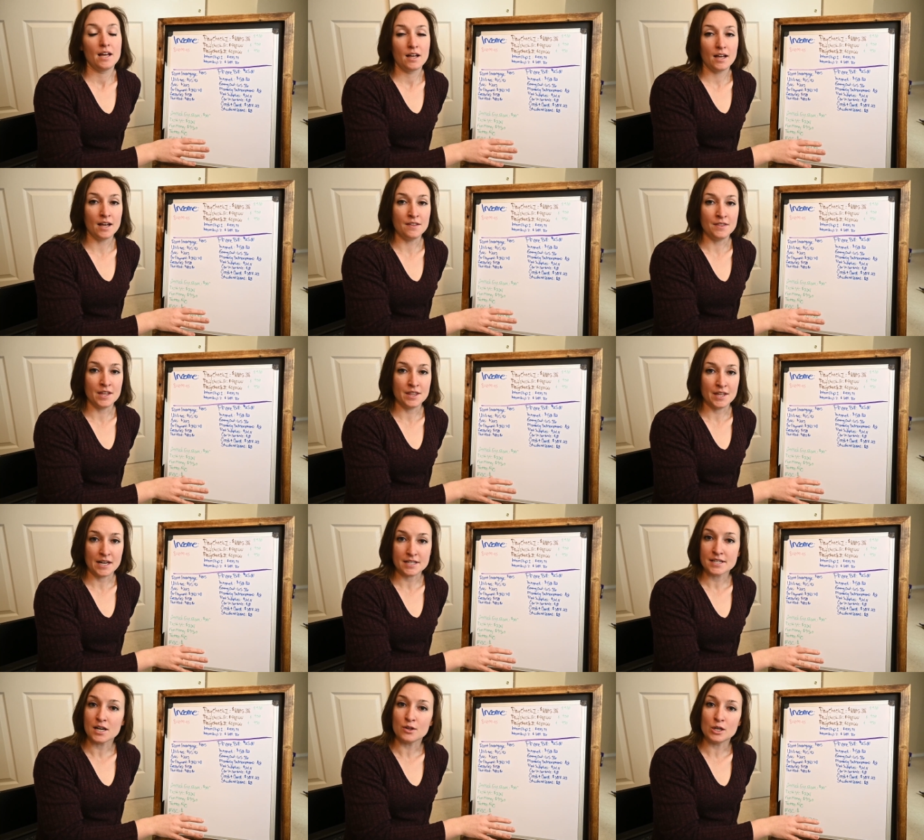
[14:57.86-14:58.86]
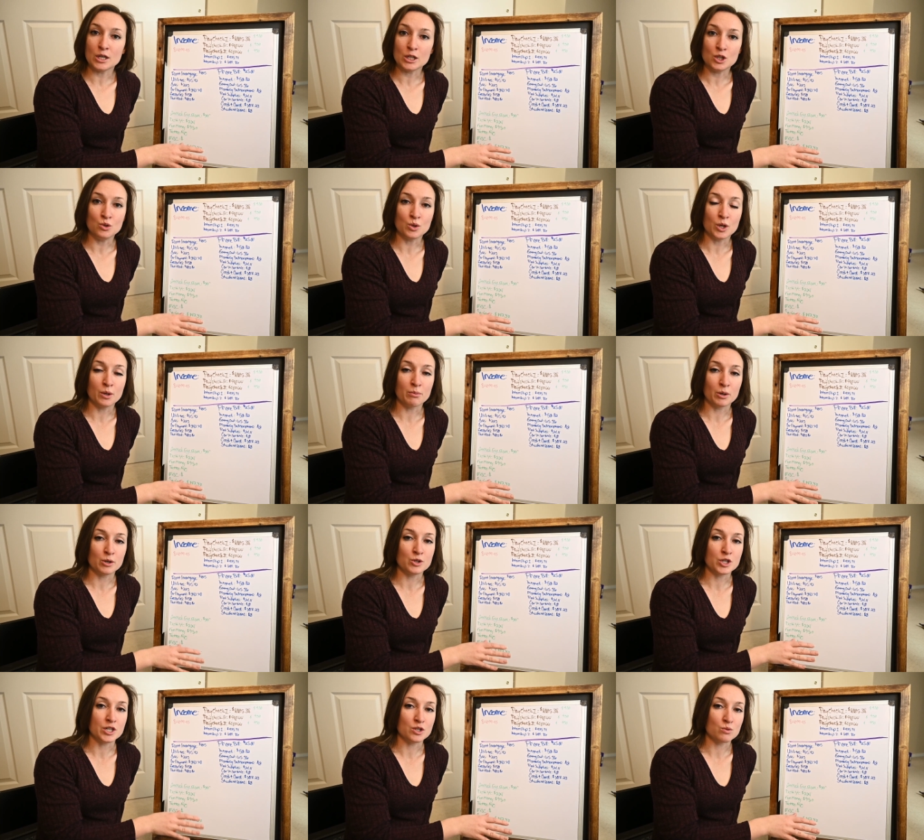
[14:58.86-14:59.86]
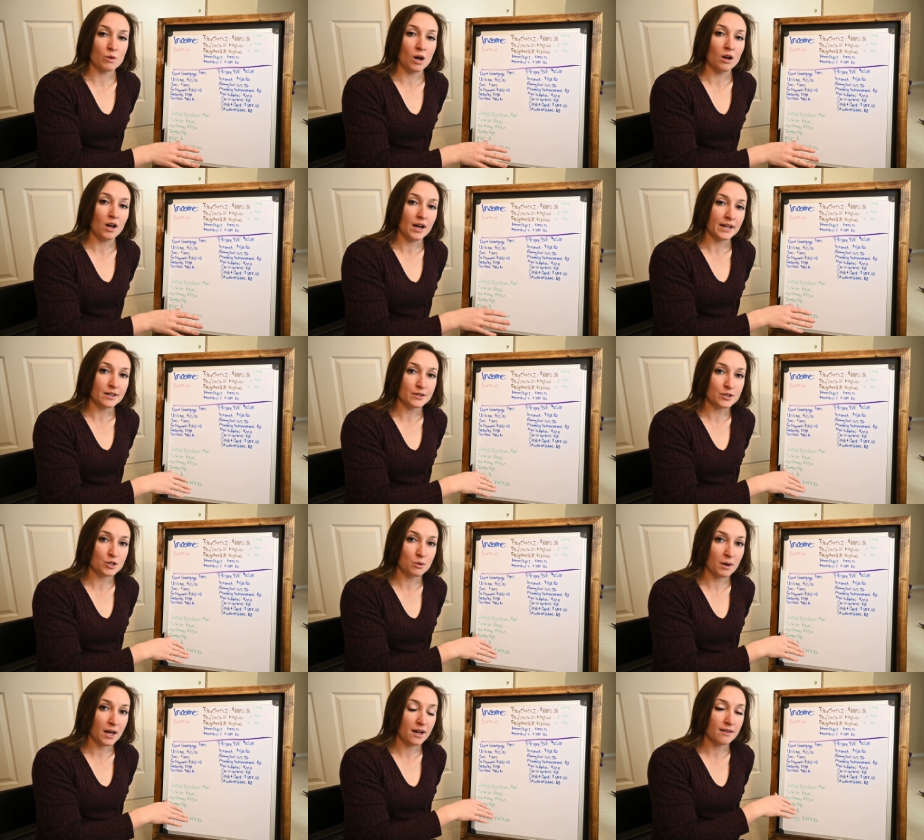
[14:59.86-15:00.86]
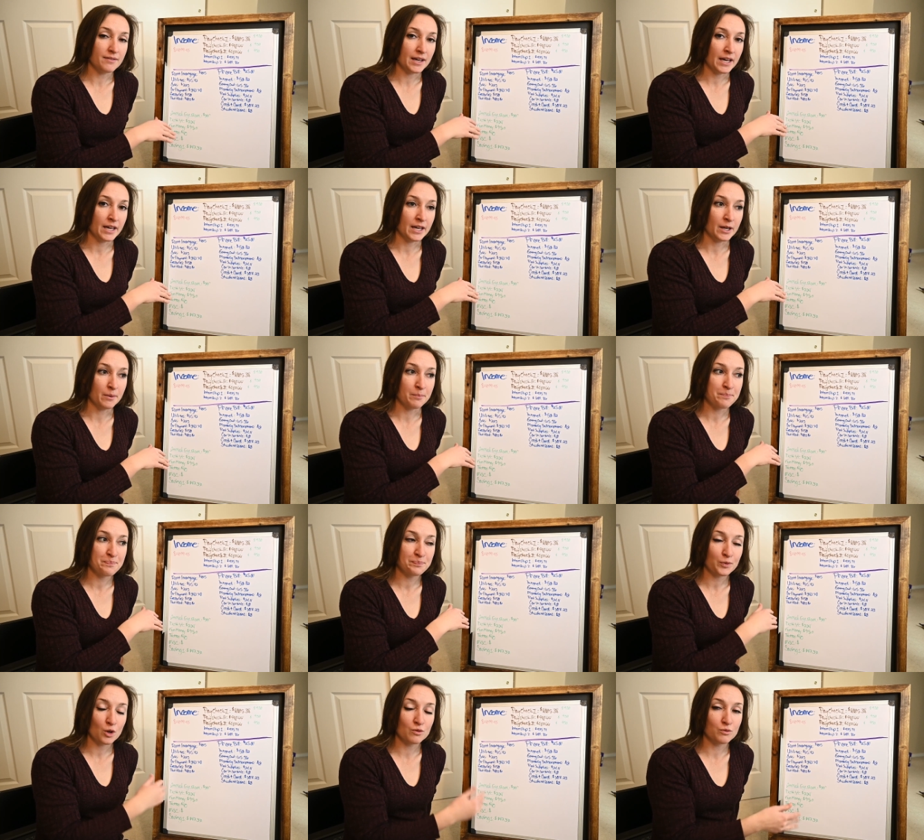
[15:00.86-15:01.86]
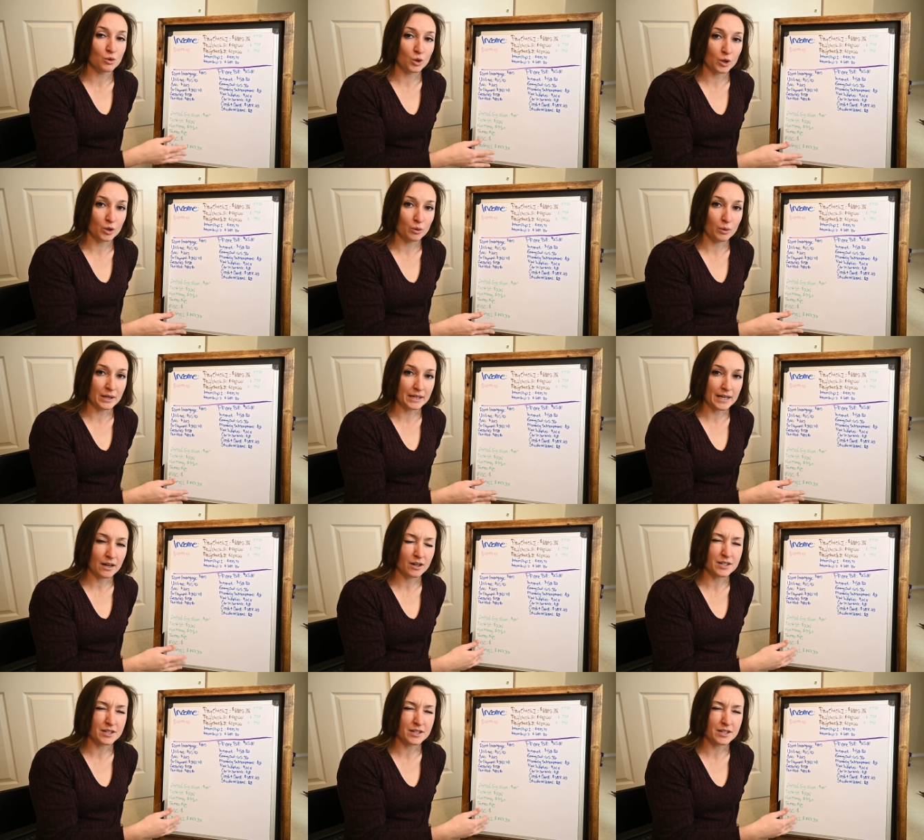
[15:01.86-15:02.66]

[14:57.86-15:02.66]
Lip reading: and then that's how that you can approach it as well. I also have a 401k, or